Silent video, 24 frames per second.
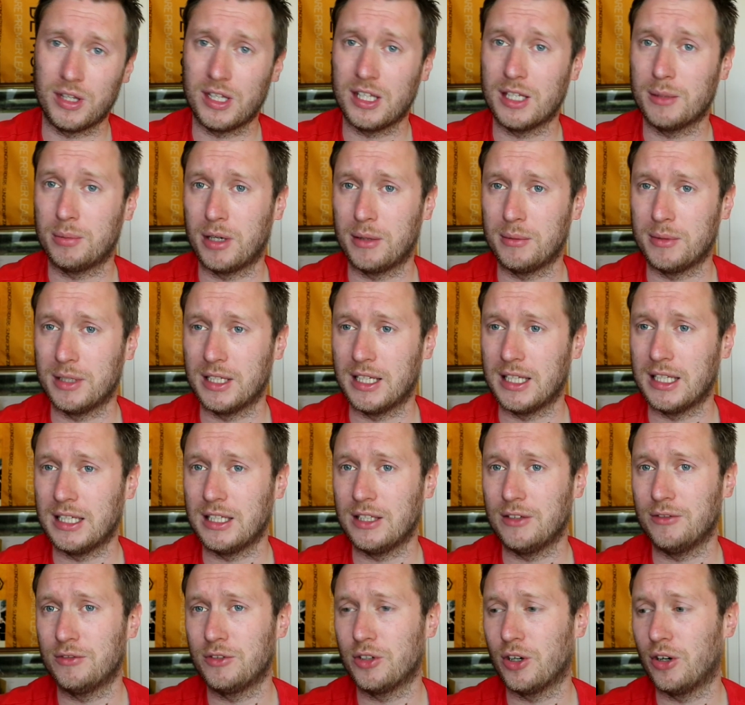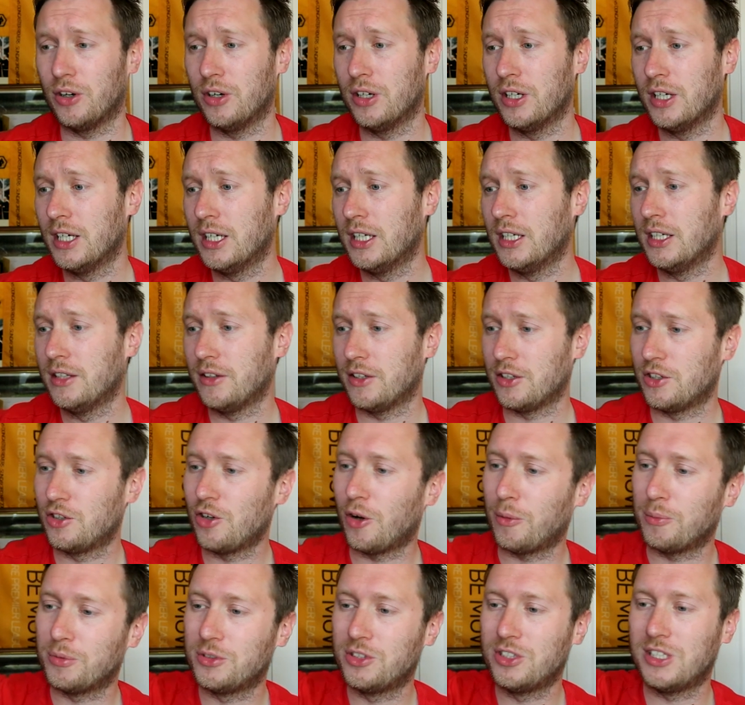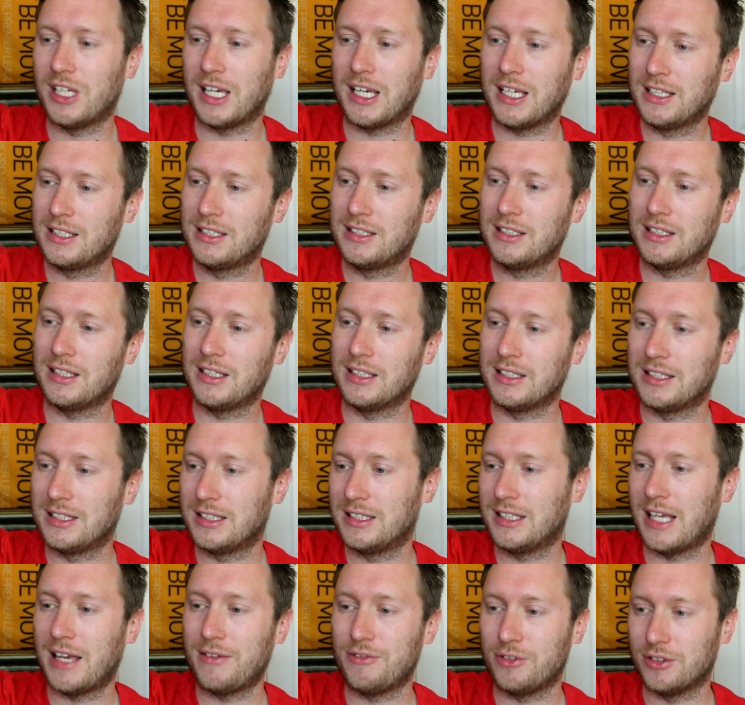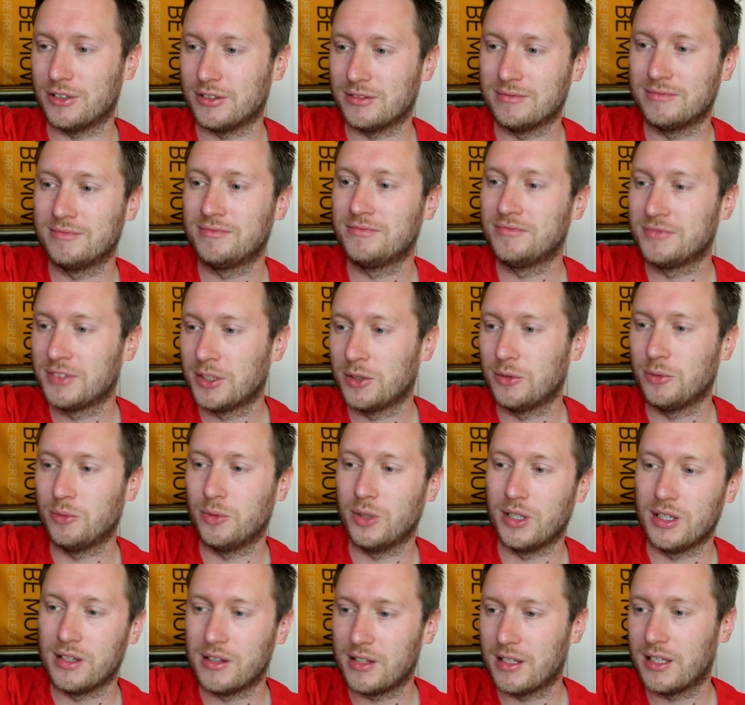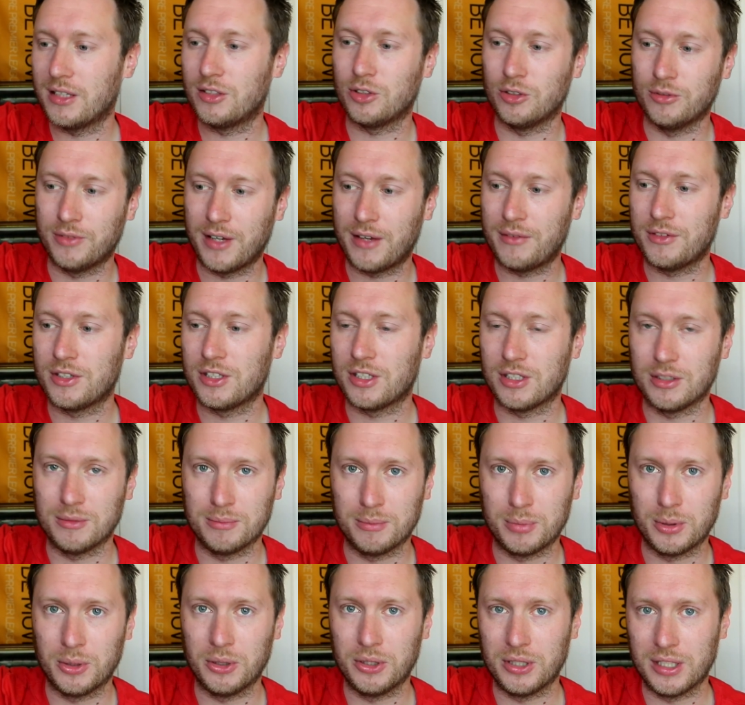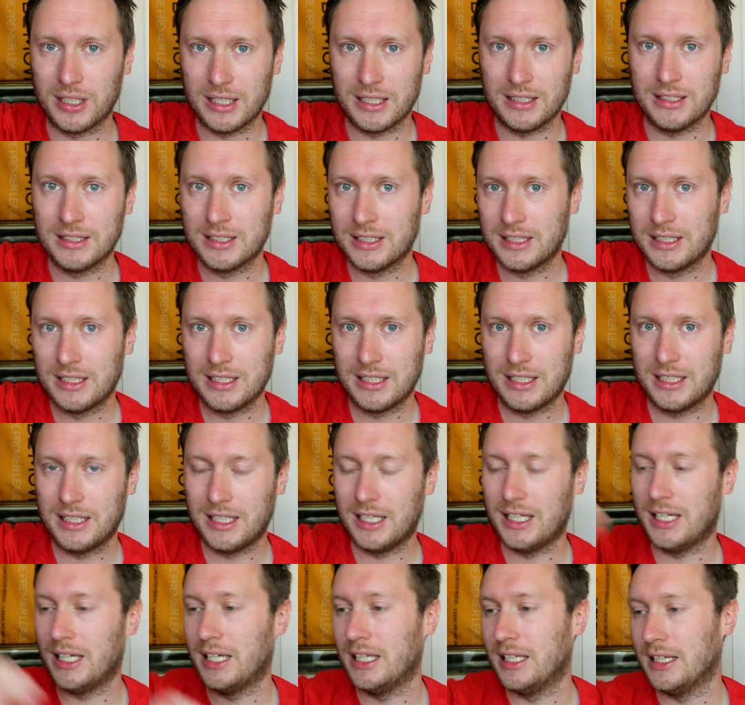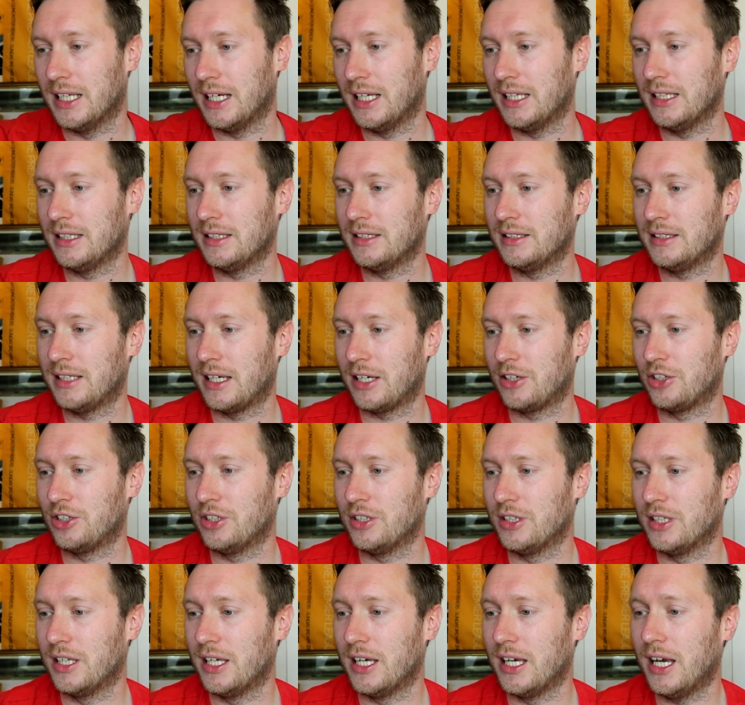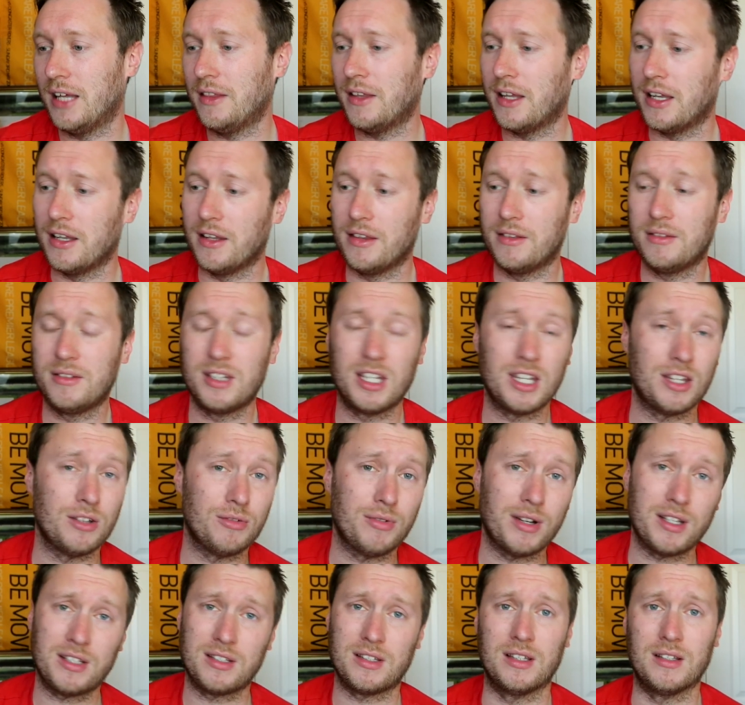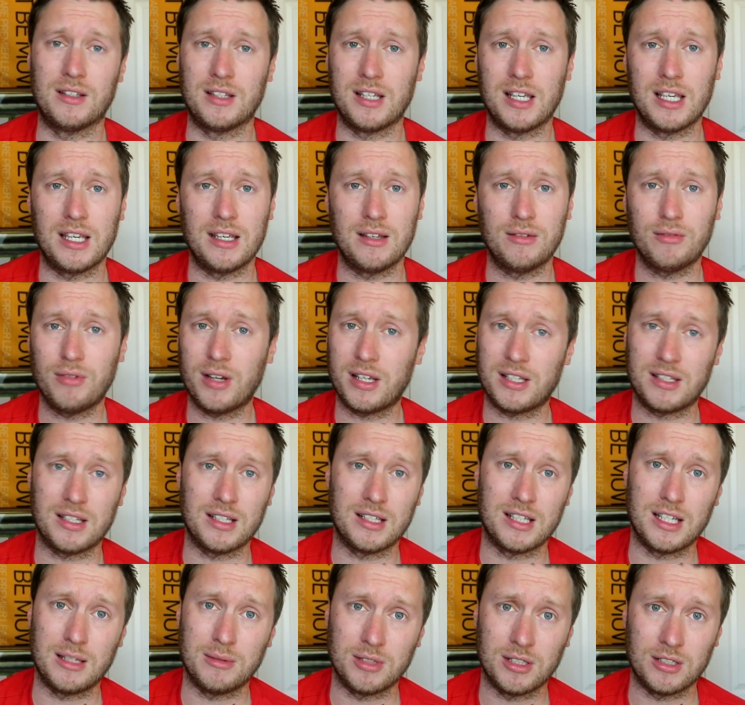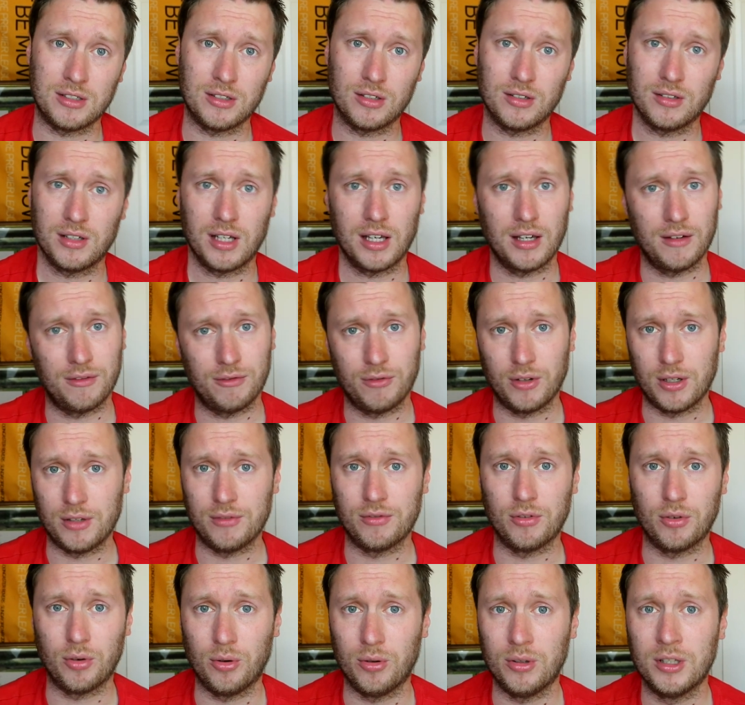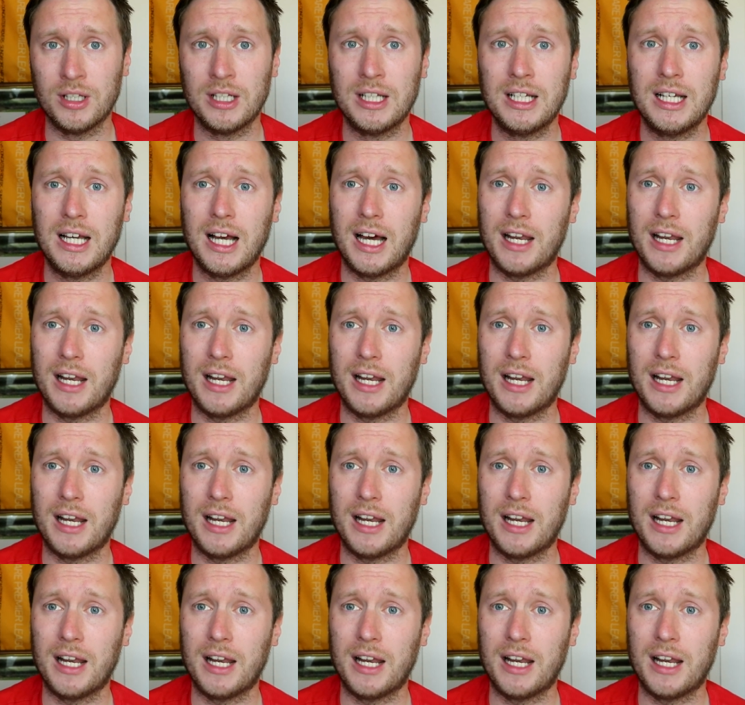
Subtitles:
within the Premier League. You've got the top six and seven with sort of Everton and Burnley in that section there, and then the rest of the teams is a free-for-all,